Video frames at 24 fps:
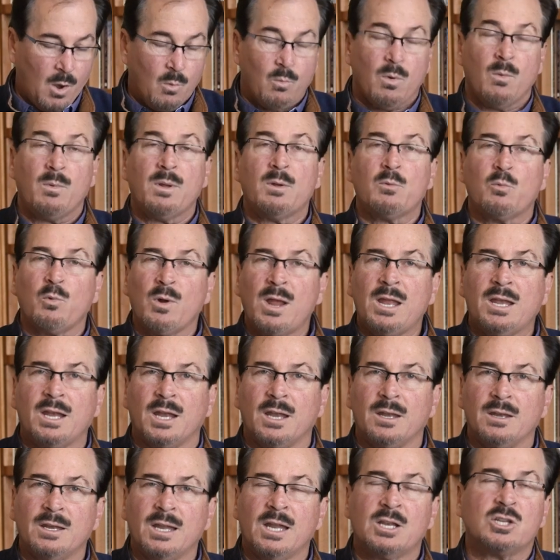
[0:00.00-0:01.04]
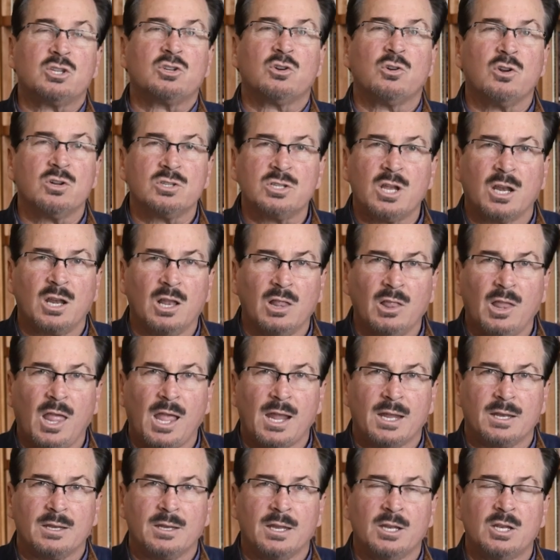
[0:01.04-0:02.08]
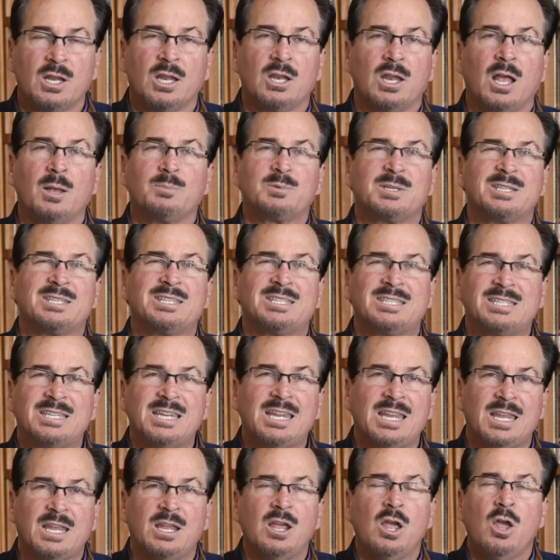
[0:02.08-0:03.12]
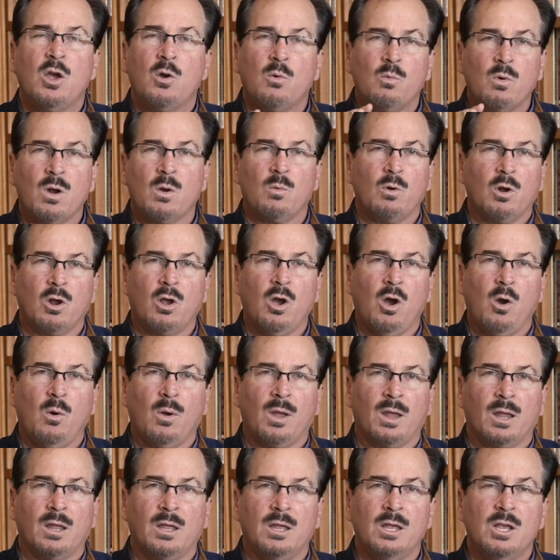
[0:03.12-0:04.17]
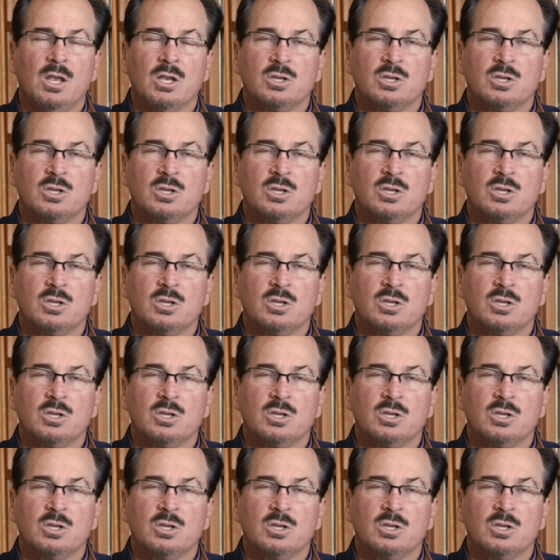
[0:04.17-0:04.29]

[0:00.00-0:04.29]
When we read it, it turns on a light. It, it helps us see where we're going.